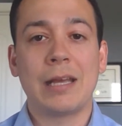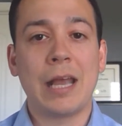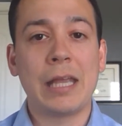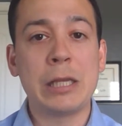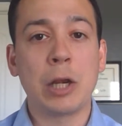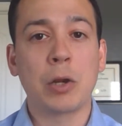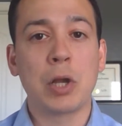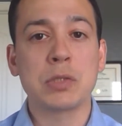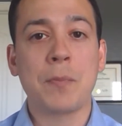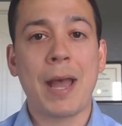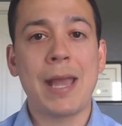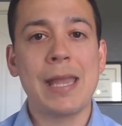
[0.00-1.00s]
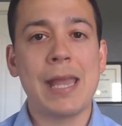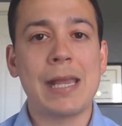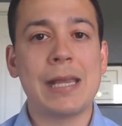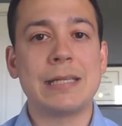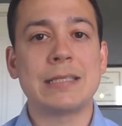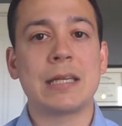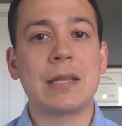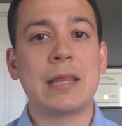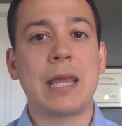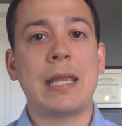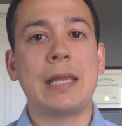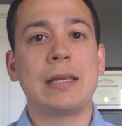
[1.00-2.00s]
A year goes by and
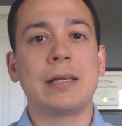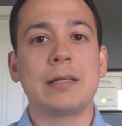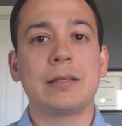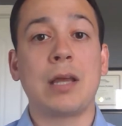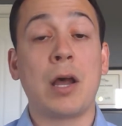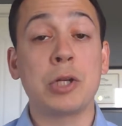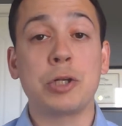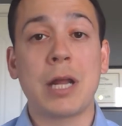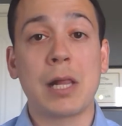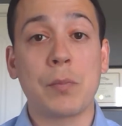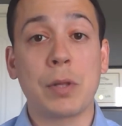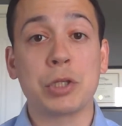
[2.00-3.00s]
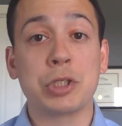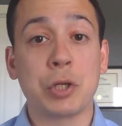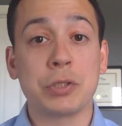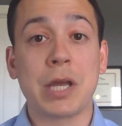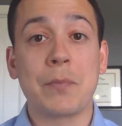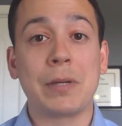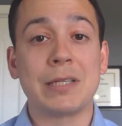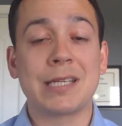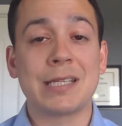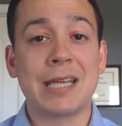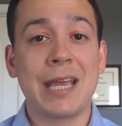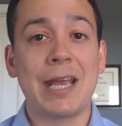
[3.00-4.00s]
the $100 bill shows up and it
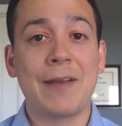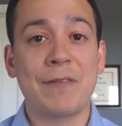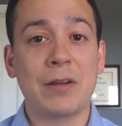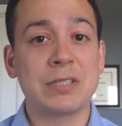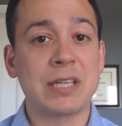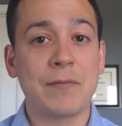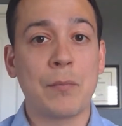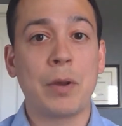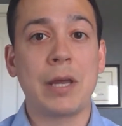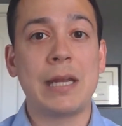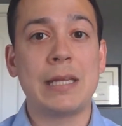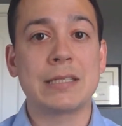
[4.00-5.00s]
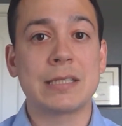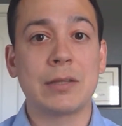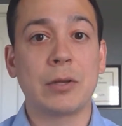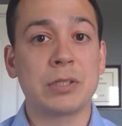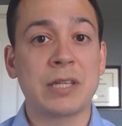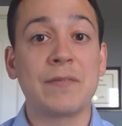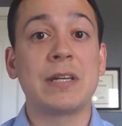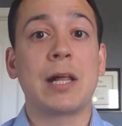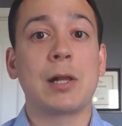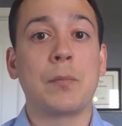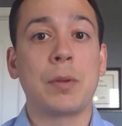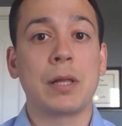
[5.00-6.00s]
says, hey, I found 7 buddies, they're
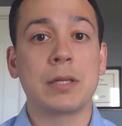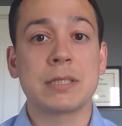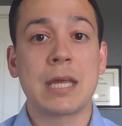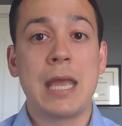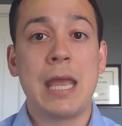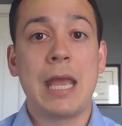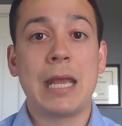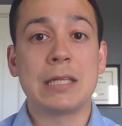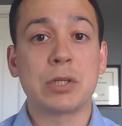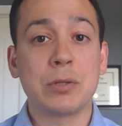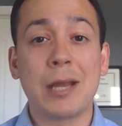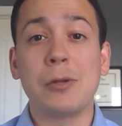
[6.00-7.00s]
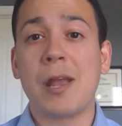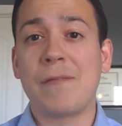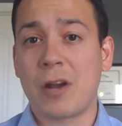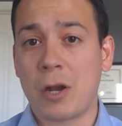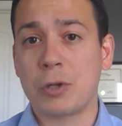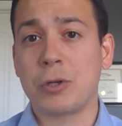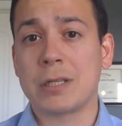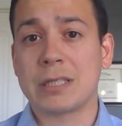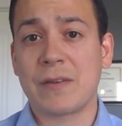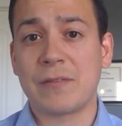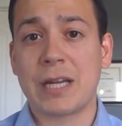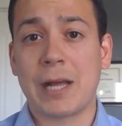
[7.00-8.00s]
$7 bills, and so now you have
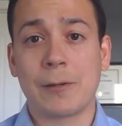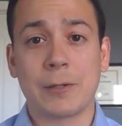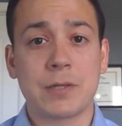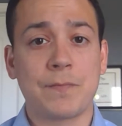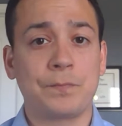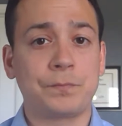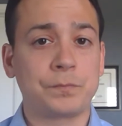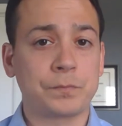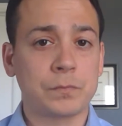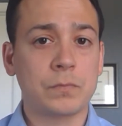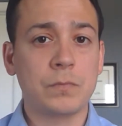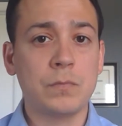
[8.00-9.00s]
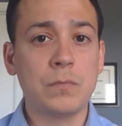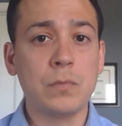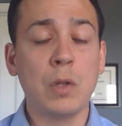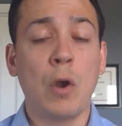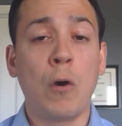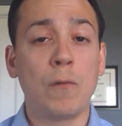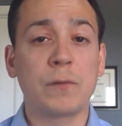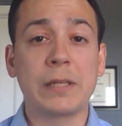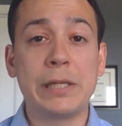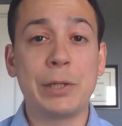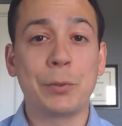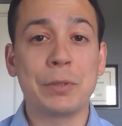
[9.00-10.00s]
$107.
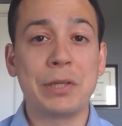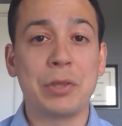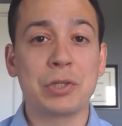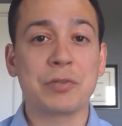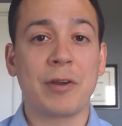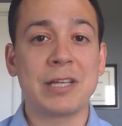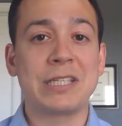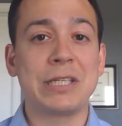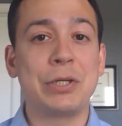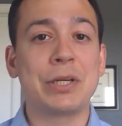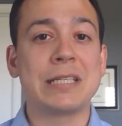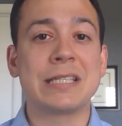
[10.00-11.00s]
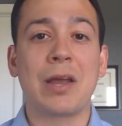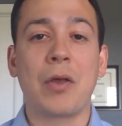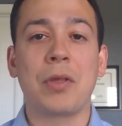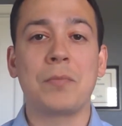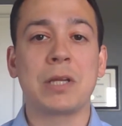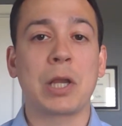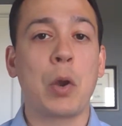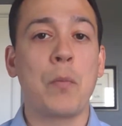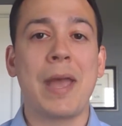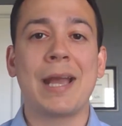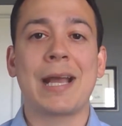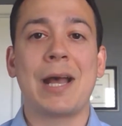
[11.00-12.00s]
Hopefully you don't need those funds and you can tell them to go
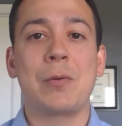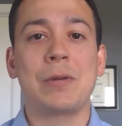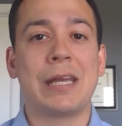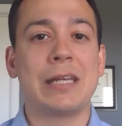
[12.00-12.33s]
back out